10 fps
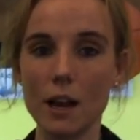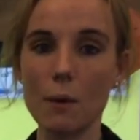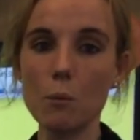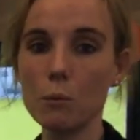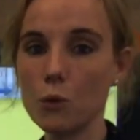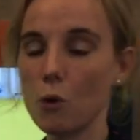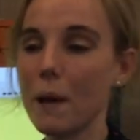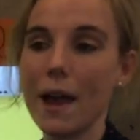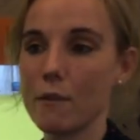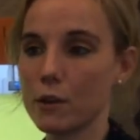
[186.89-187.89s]
and your
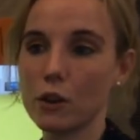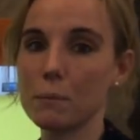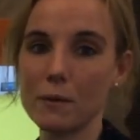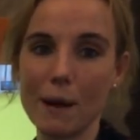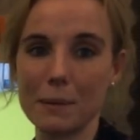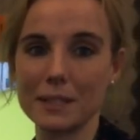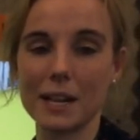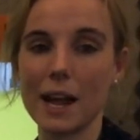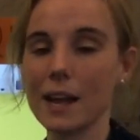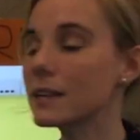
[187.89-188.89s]
parent could be Rabbit's
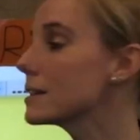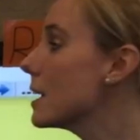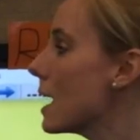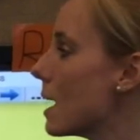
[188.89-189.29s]
class,